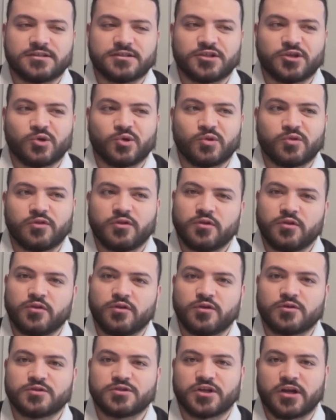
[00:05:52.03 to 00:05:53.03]
so th-
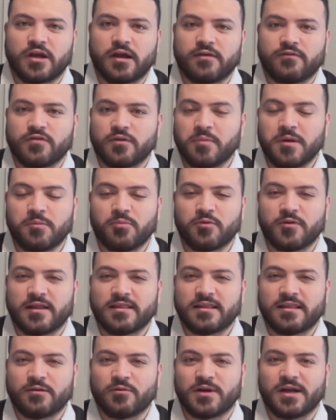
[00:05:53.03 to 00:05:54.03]
those are kind of the people
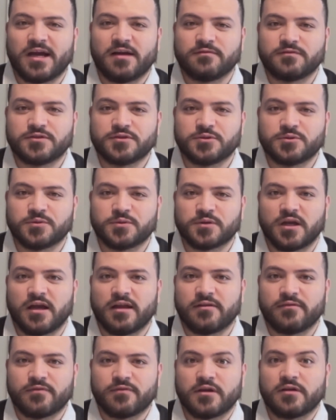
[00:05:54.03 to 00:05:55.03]
that they would have to
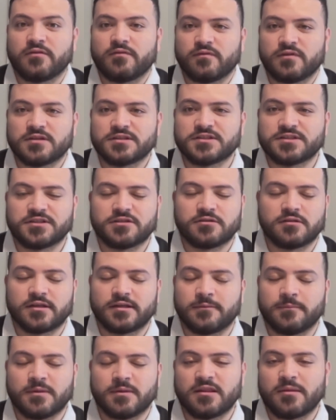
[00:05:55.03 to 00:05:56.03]
kind of convince still
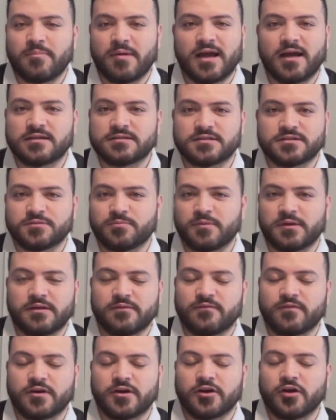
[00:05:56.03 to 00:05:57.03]
and in the past it's
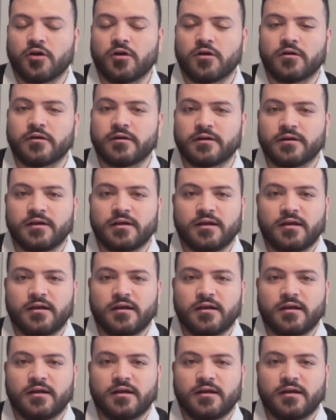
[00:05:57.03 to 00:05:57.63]
been very hard